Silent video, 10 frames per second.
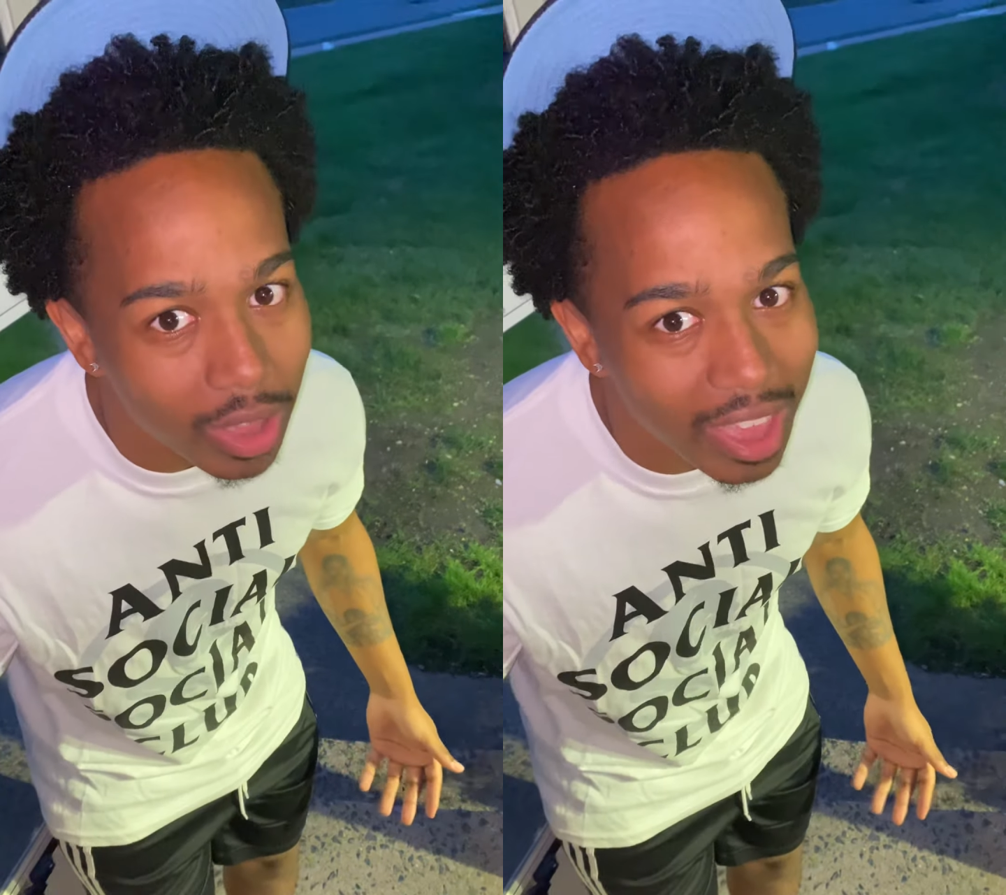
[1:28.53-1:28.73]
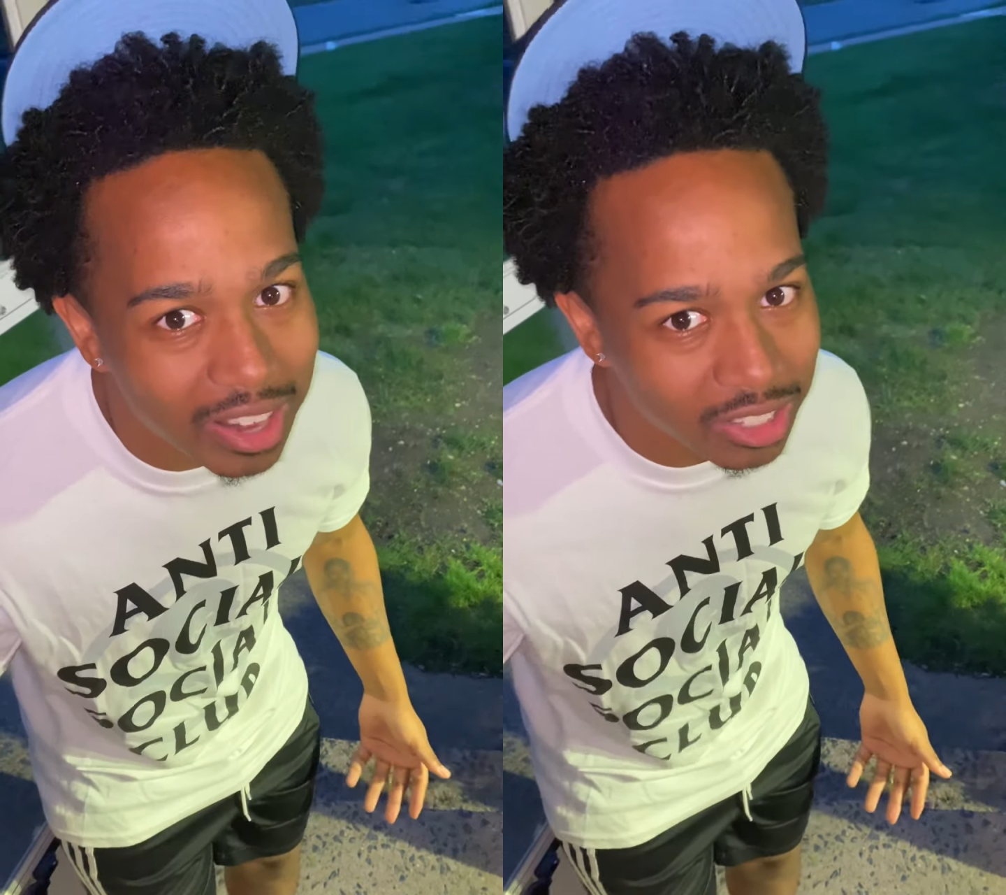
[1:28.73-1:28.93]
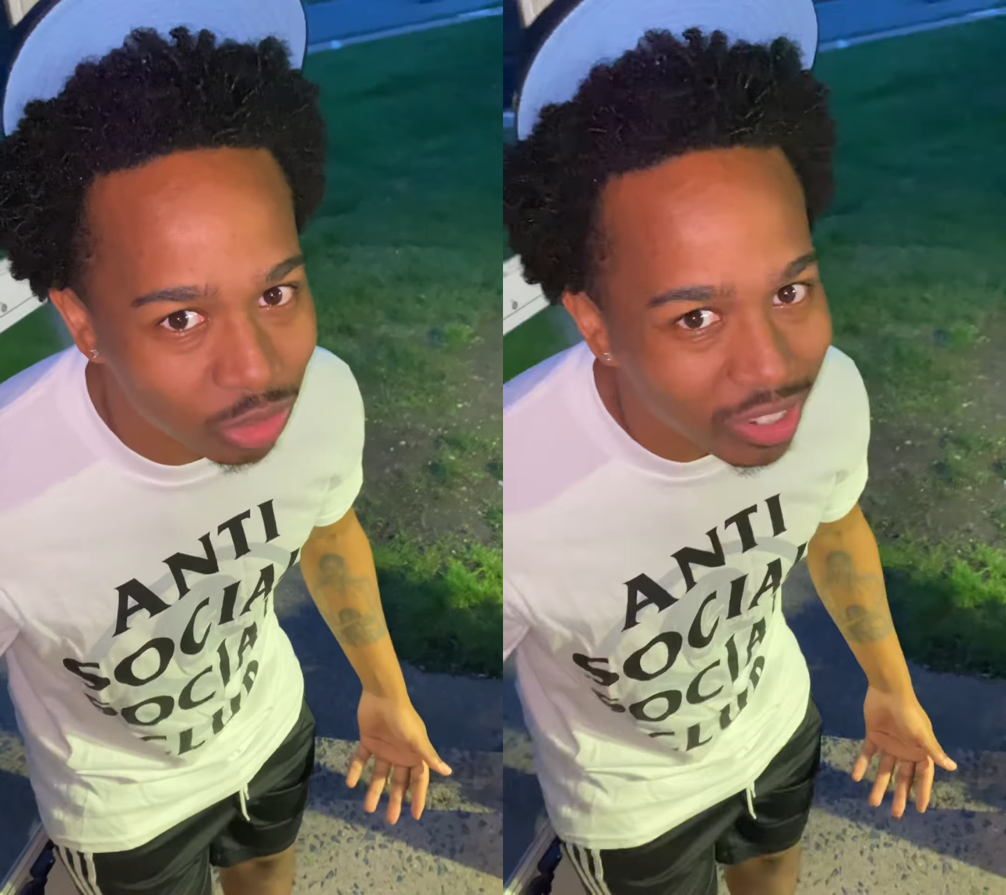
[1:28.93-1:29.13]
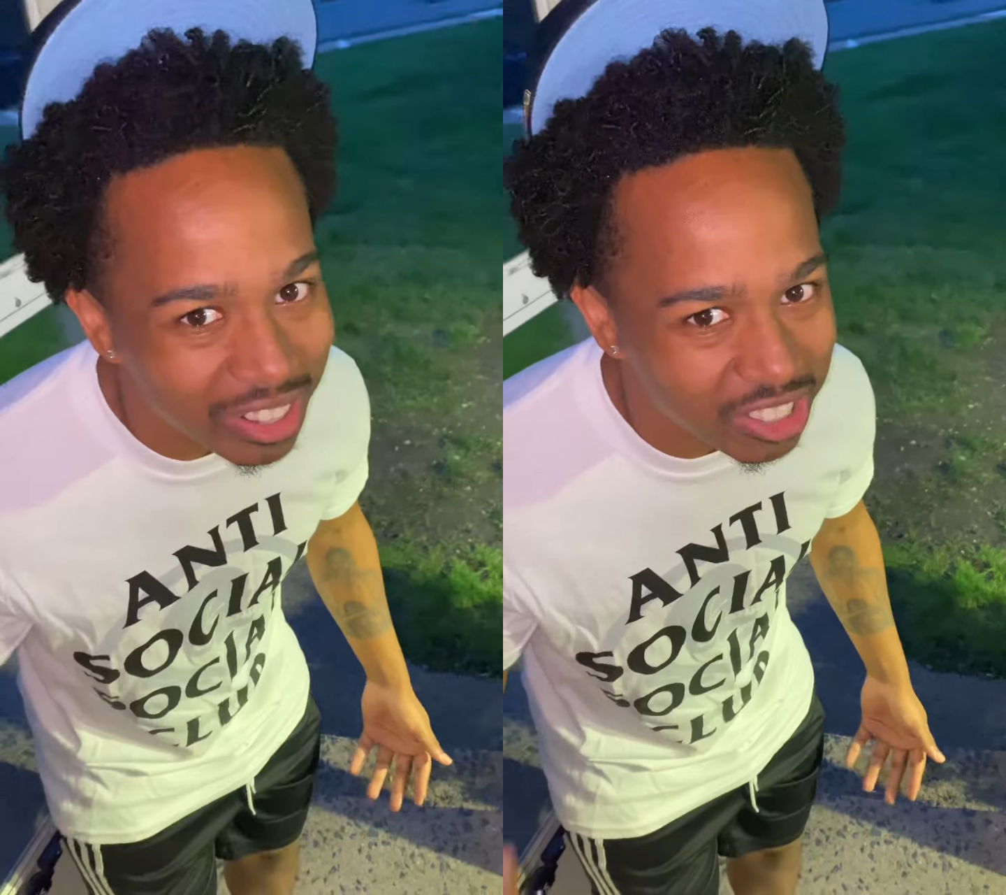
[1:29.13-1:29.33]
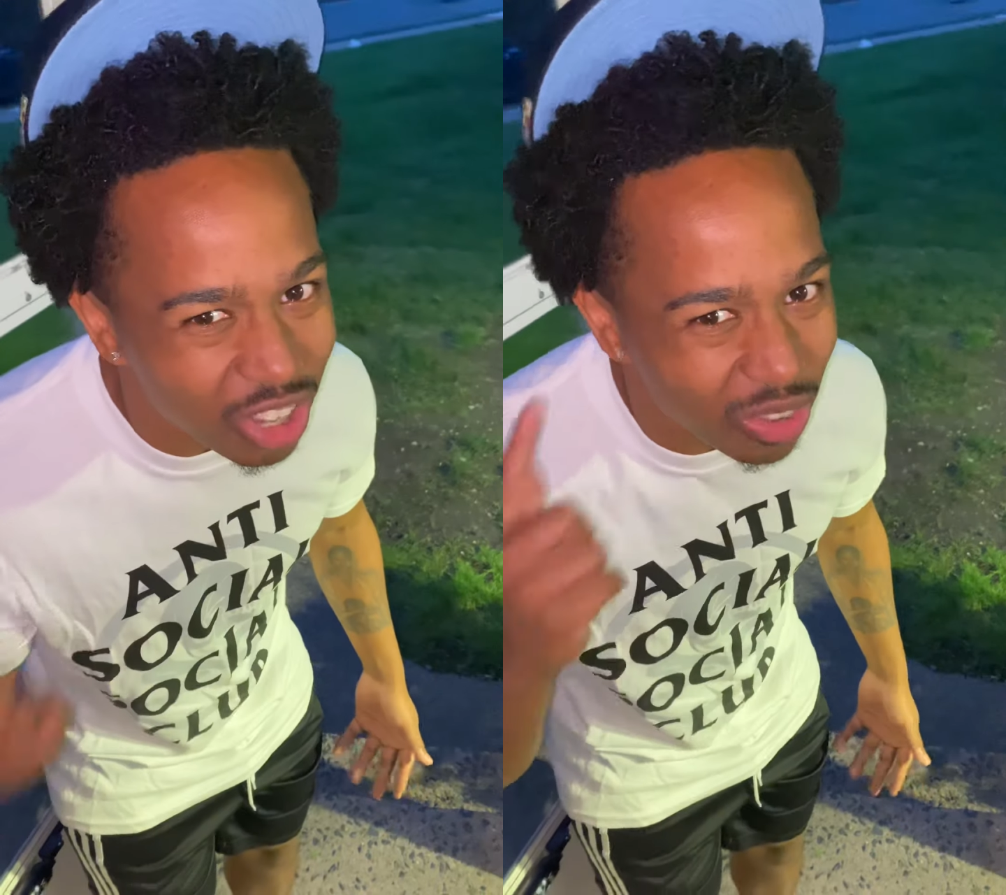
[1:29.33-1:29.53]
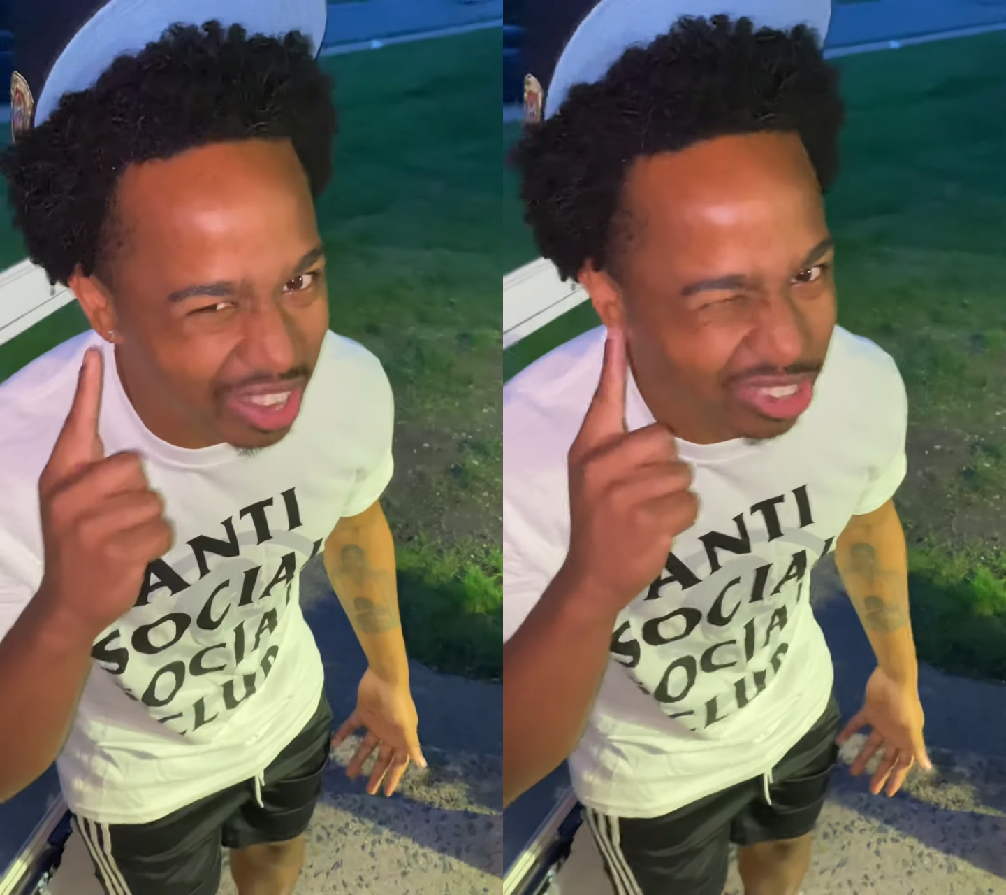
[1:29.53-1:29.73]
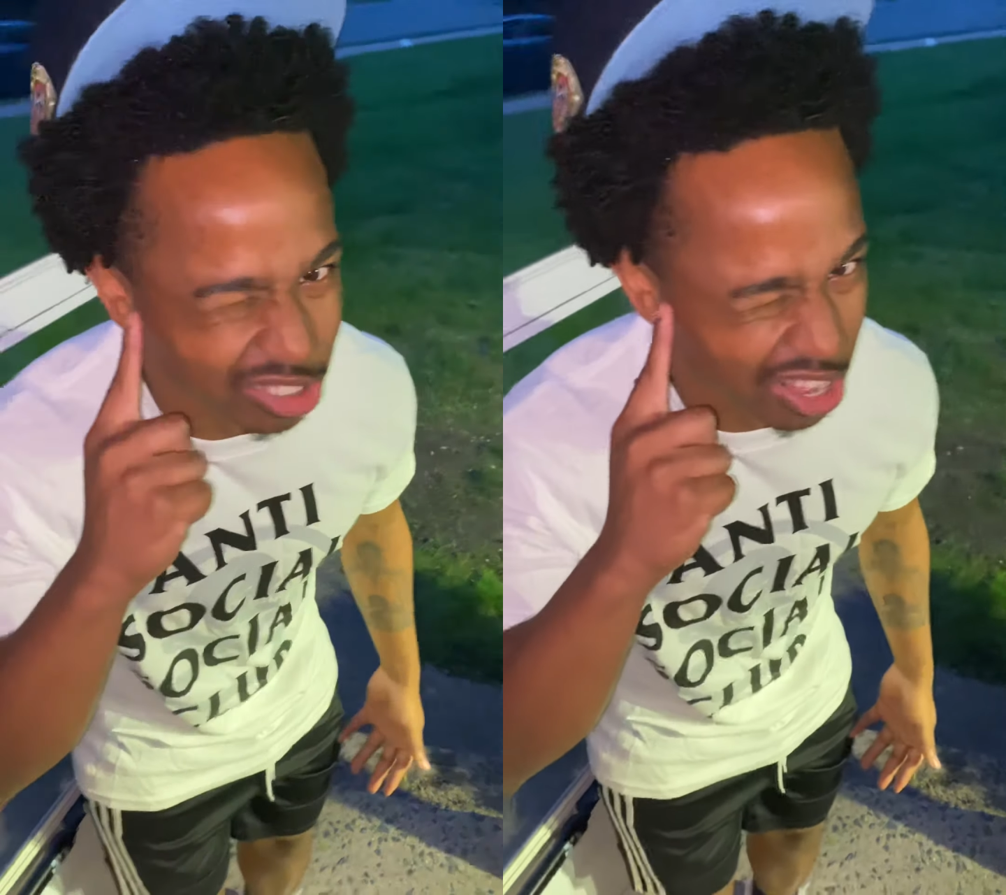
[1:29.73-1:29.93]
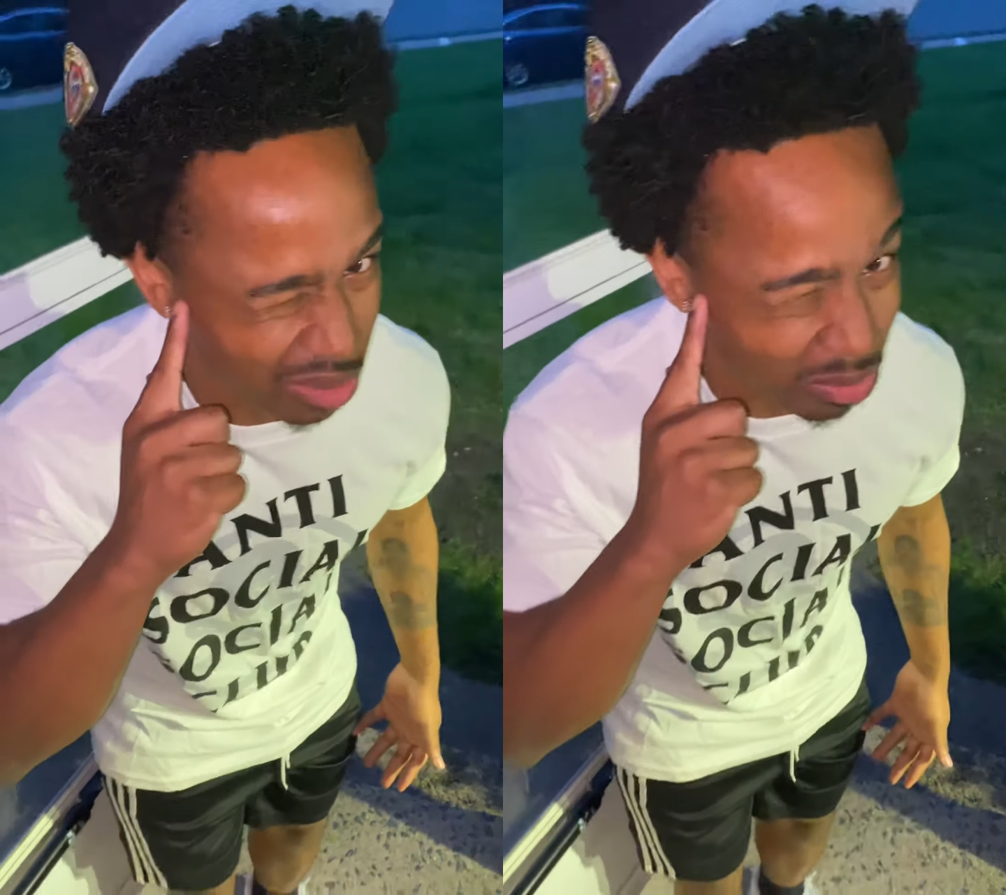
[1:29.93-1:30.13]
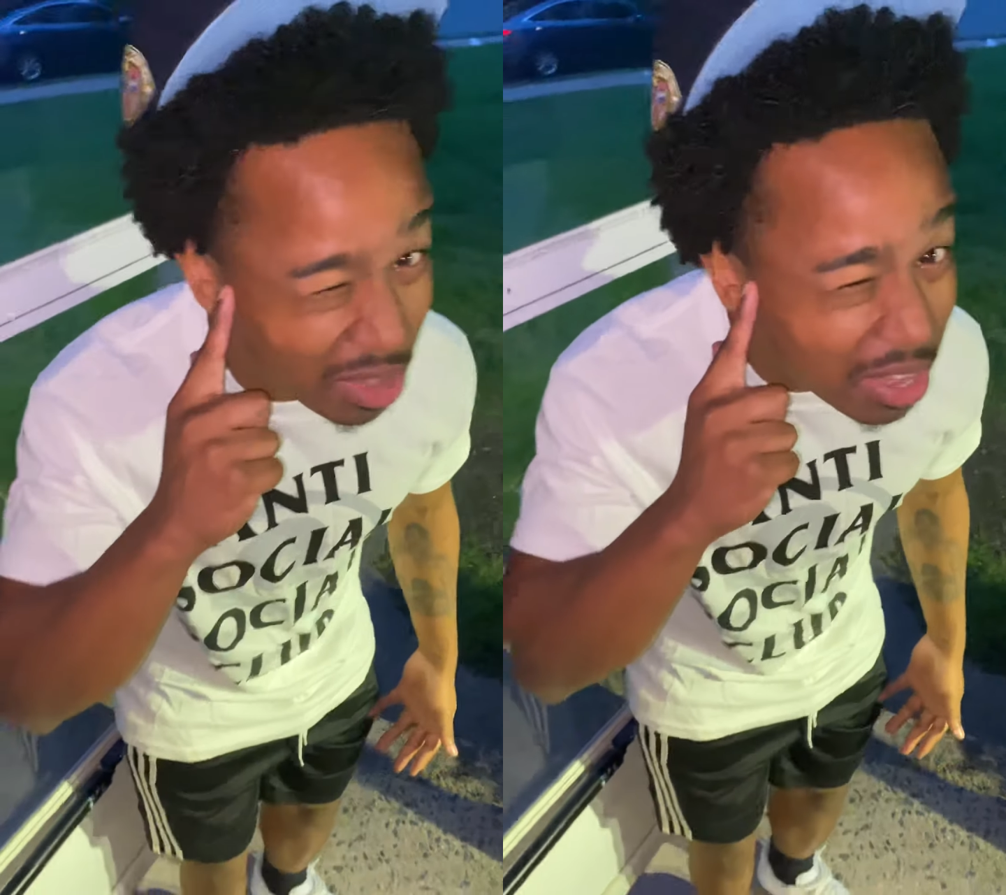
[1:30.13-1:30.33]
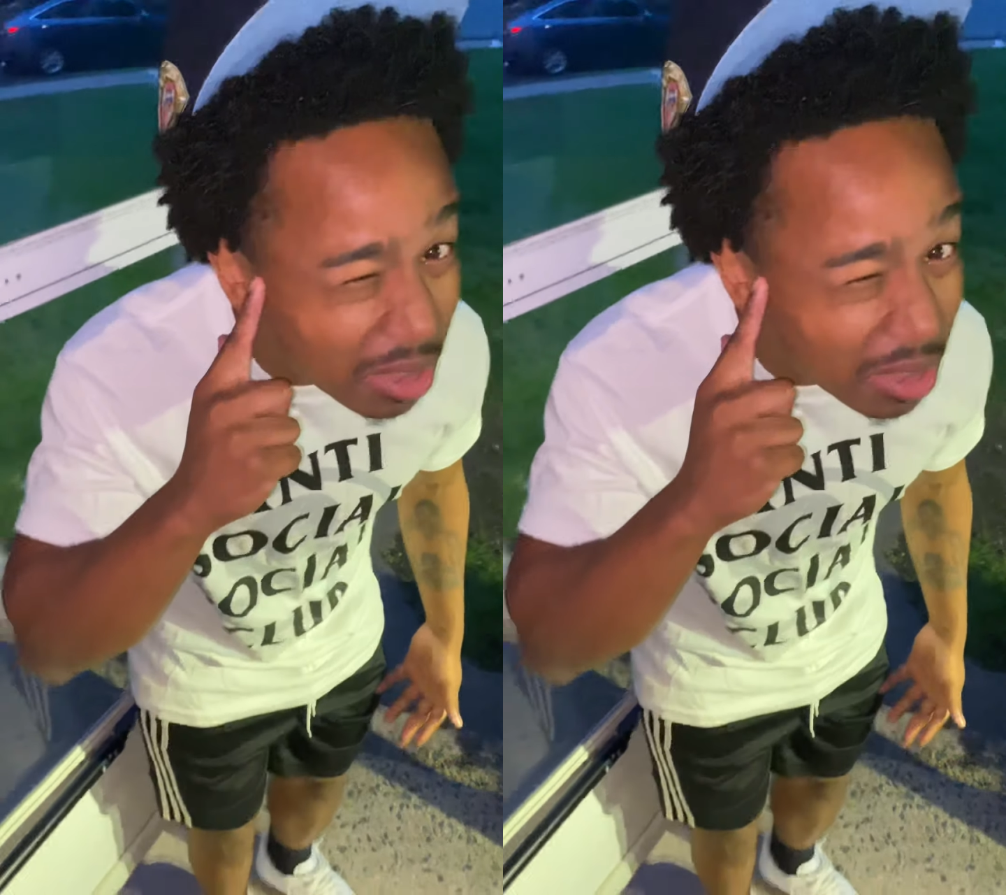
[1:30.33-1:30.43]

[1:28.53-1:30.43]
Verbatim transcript: and it's really starting to irritate me.